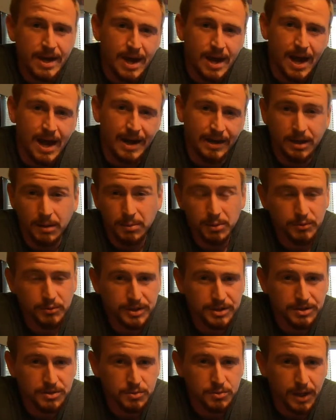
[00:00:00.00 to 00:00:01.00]
and a couple of
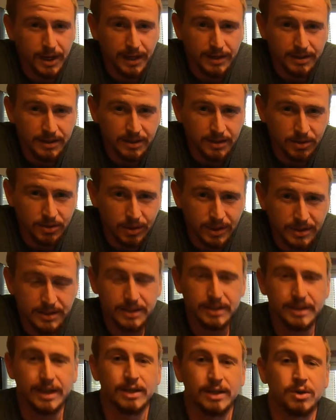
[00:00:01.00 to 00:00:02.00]
reasons why I think crested
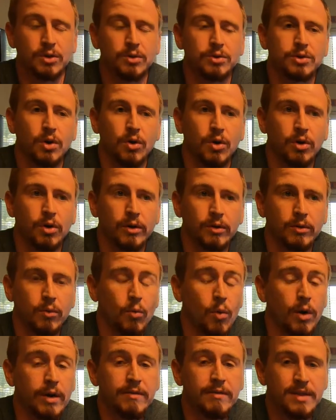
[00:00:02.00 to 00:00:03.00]
geckos are
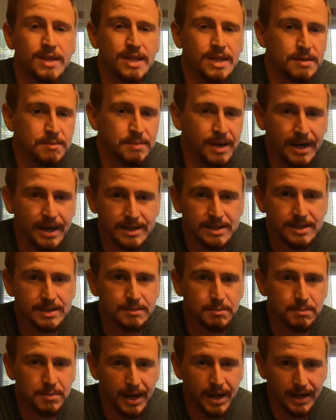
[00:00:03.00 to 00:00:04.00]
one of the best
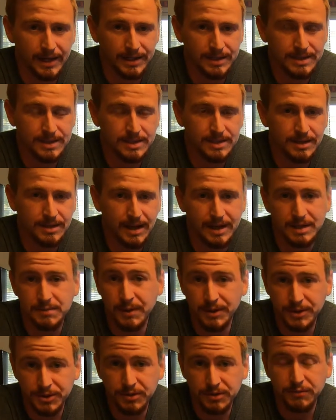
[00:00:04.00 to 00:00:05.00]
pets,
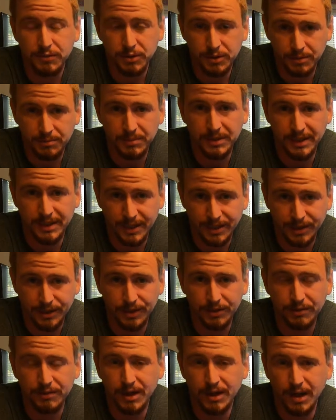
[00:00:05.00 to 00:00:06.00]
especially for a
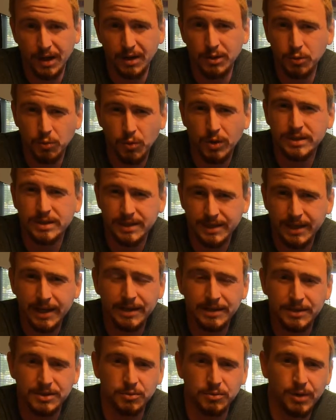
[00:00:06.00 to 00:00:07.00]
beginner who wants to get
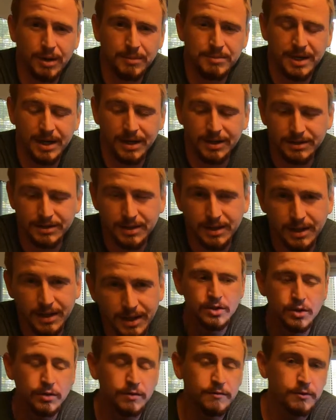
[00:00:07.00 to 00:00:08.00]
into reptiles.
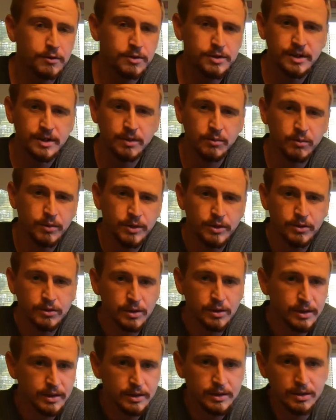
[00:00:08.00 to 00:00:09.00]
So the first thing when you're
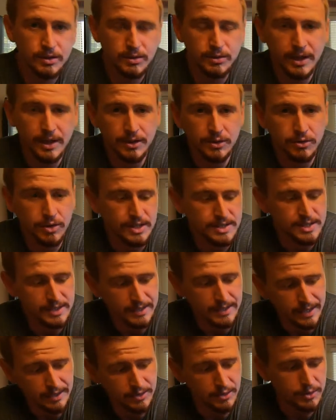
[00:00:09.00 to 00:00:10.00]
looking to get a crested
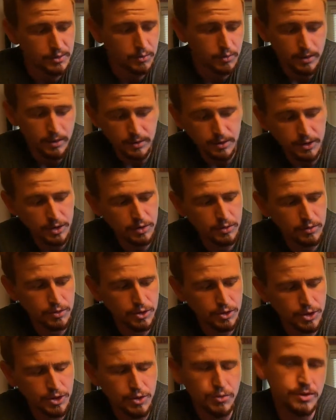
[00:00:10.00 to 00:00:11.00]
gecko, you want to
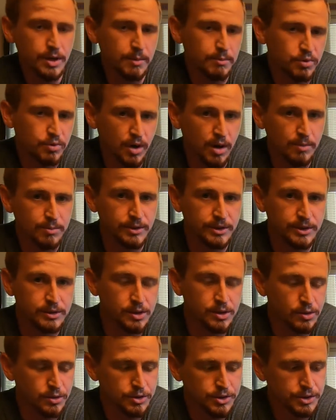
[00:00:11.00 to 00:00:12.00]
choose a proper
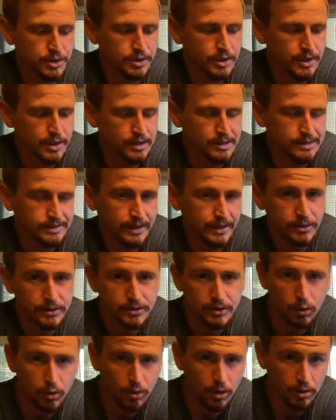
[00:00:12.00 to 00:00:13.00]
enclosure.
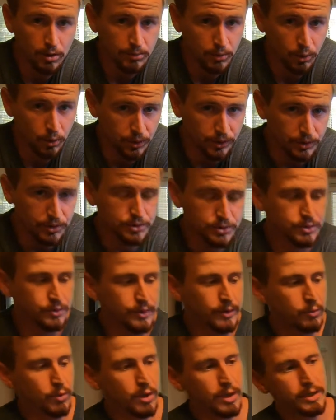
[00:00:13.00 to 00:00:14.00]
They're arboreal, so they
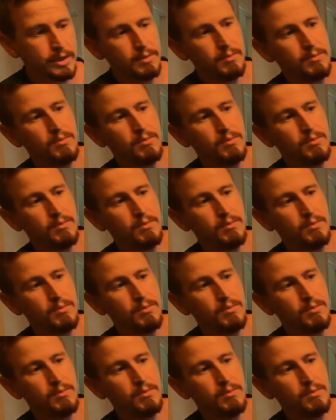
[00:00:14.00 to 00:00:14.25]
want